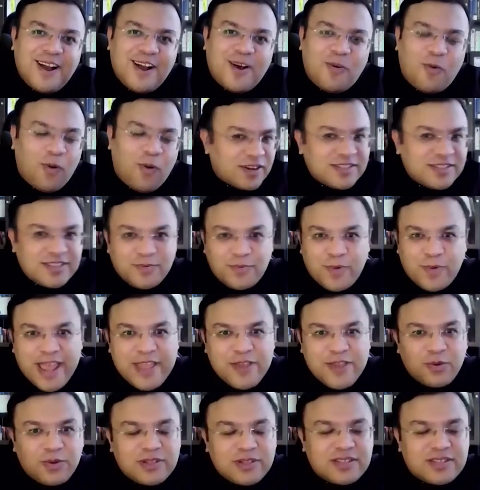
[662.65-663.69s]
What is the way
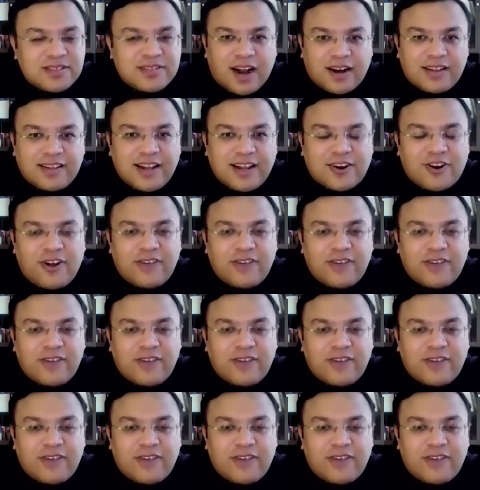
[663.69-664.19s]
you will start that